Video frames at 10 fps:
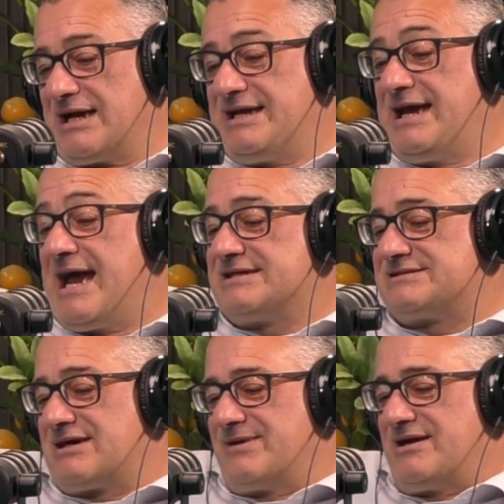
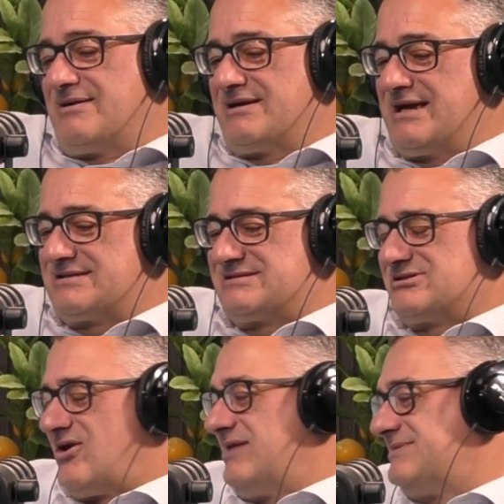Yes, at the
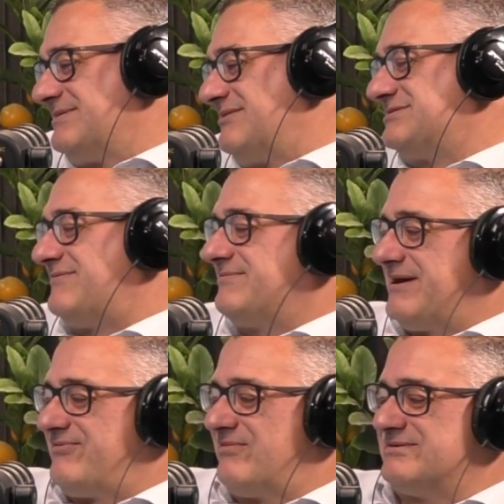time, I was having a bit
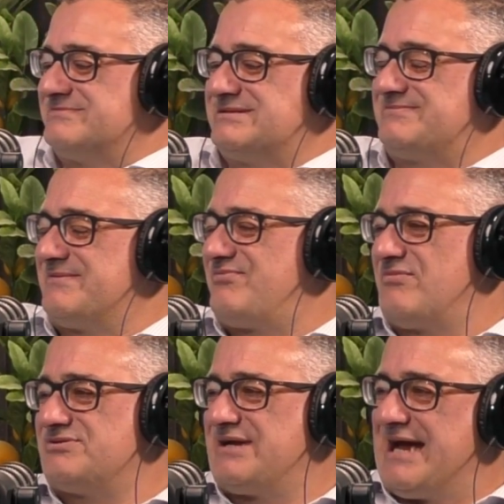of problems
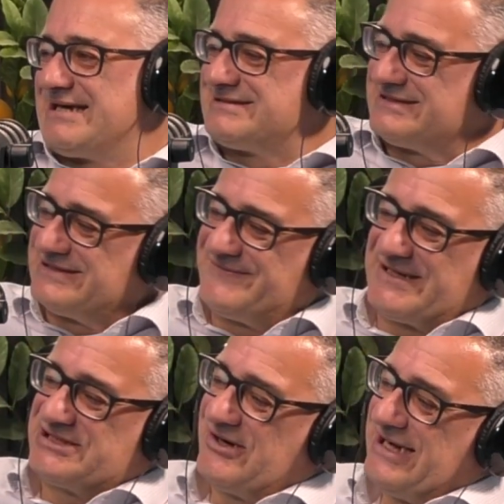with the ex and
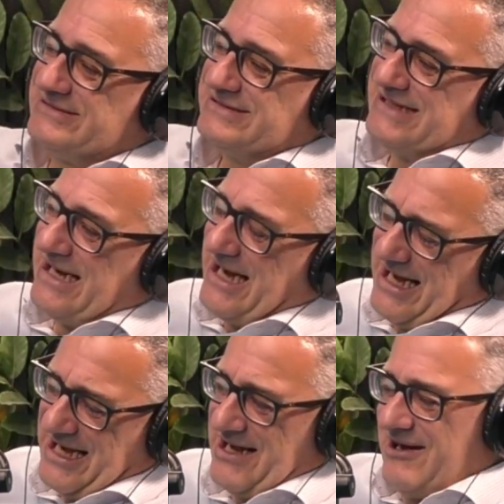things like
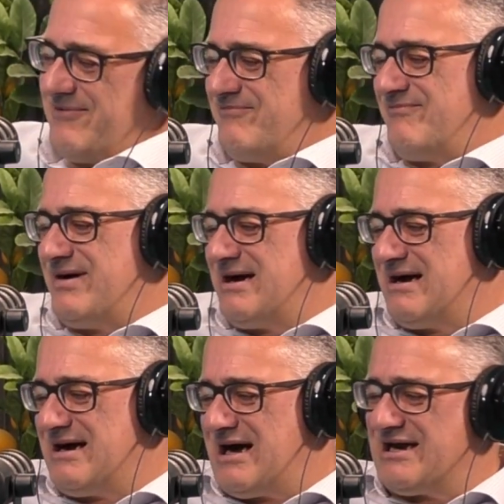that.
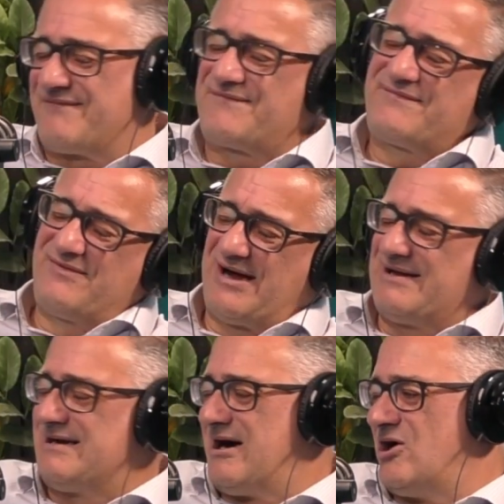I left
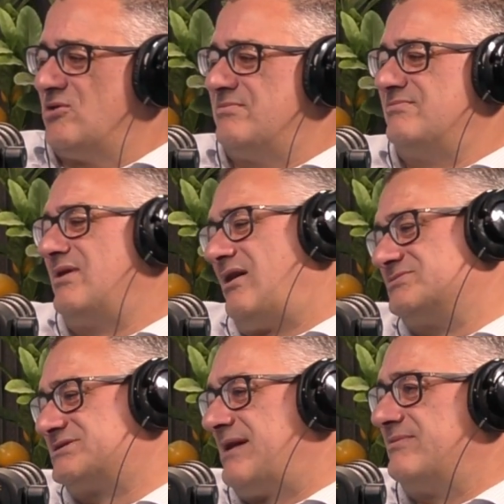I
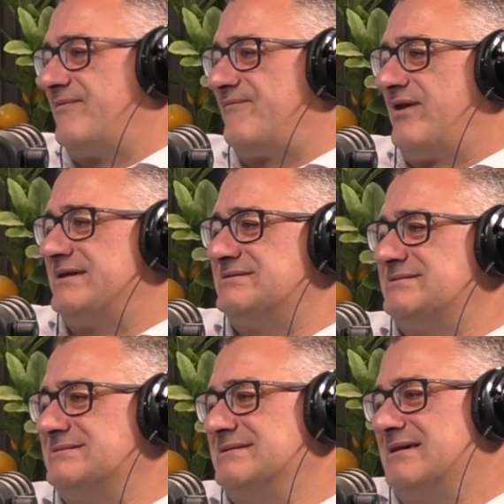was staying with a friend,
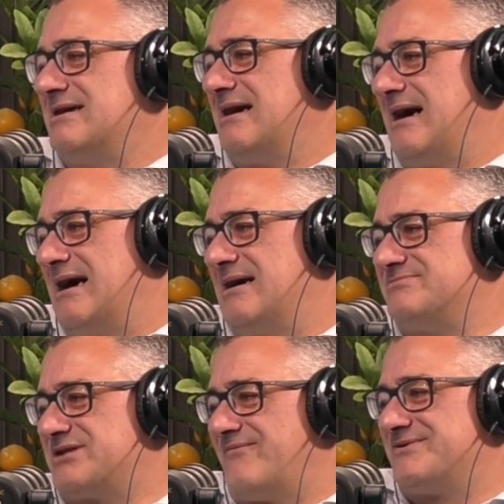
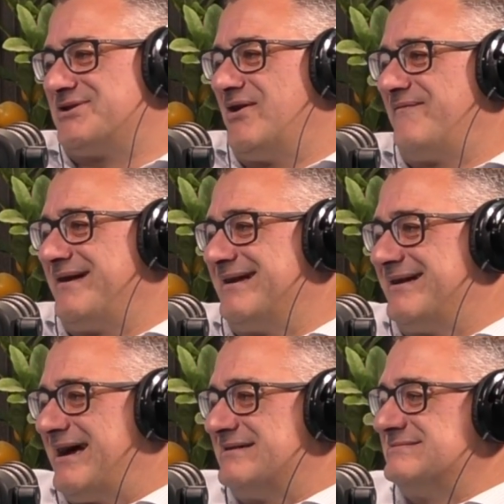sofa surfing
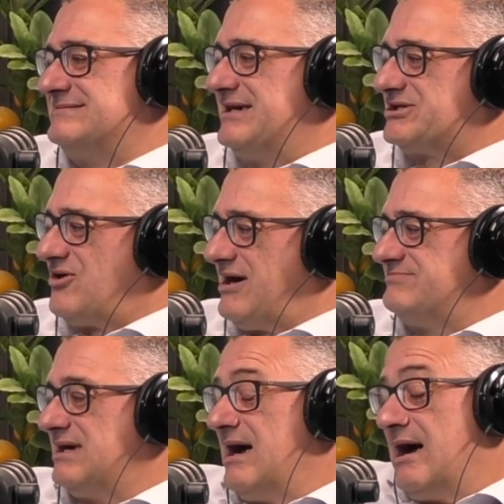and that at the time.
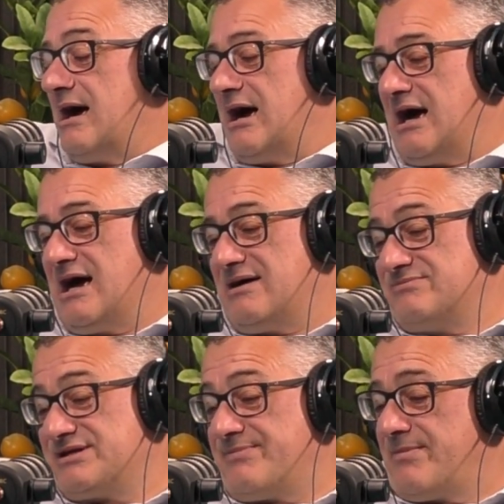
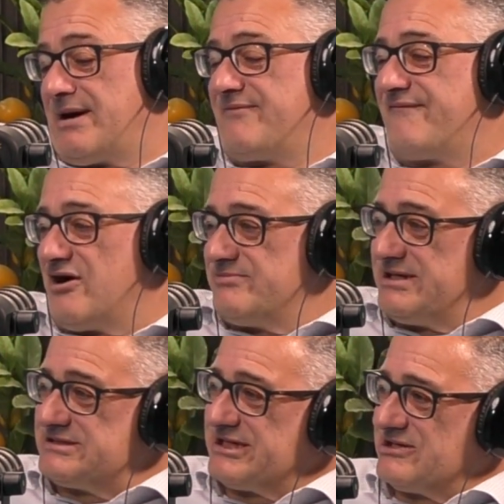And then my mate phoned
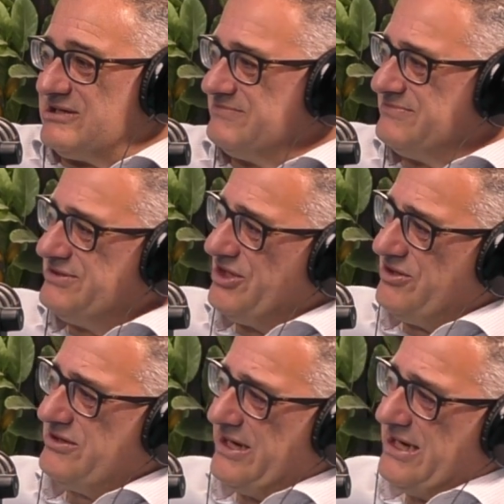me, said
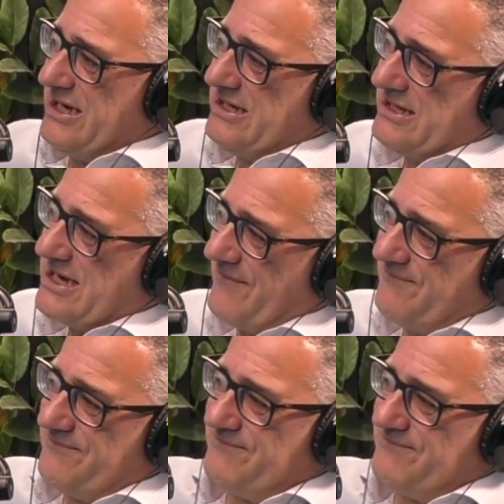the Cup